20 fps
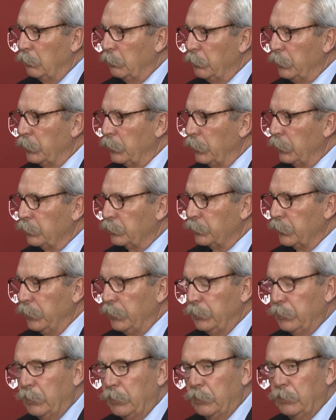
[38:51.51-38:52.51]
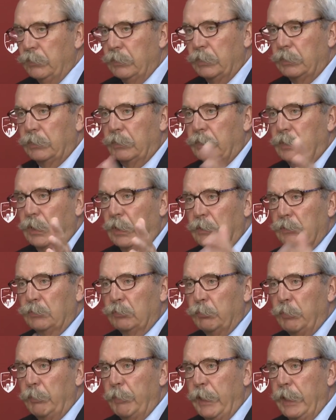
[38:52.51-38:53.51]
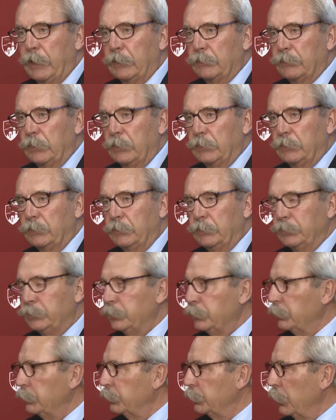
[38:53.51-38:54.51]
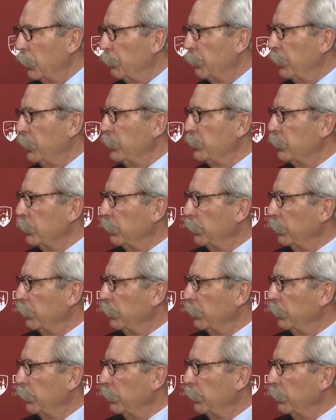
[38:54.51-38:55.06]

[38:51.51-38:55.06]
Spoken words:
Because they know that the cost will be passed on to insurance companies,